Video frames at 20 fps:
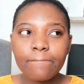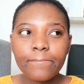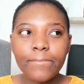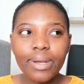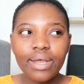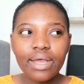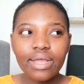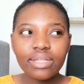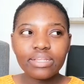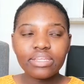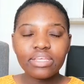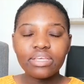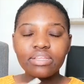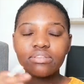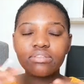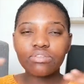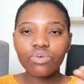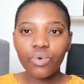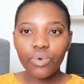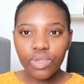But
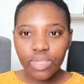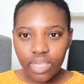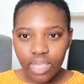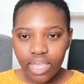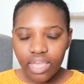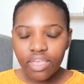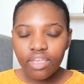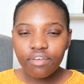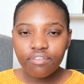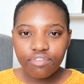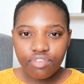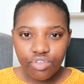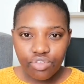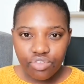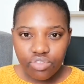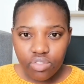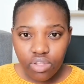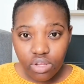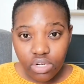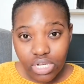it's okay if you
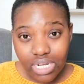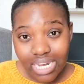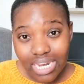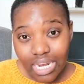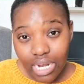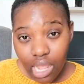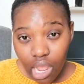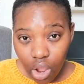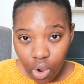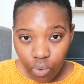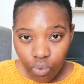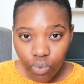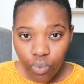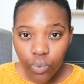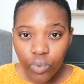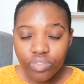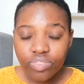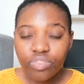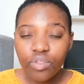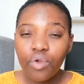start now
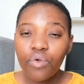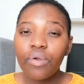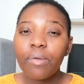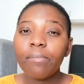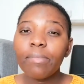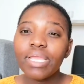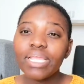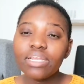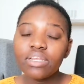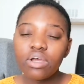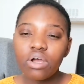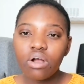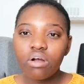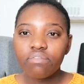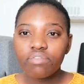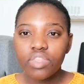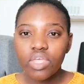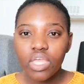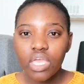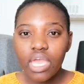with the remainder
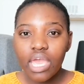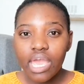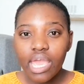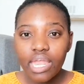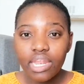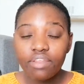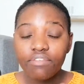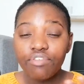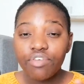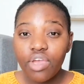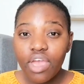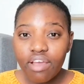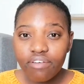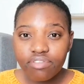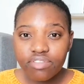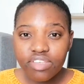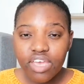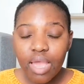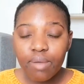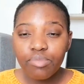of the year, and if you have
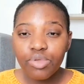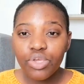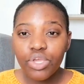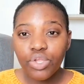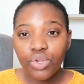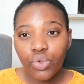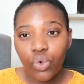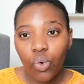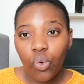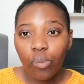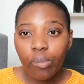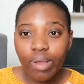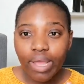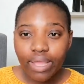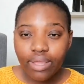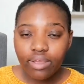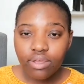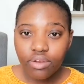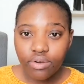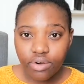time, you can go
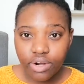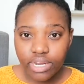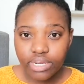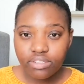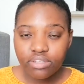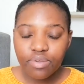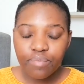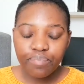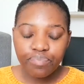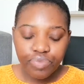back, right?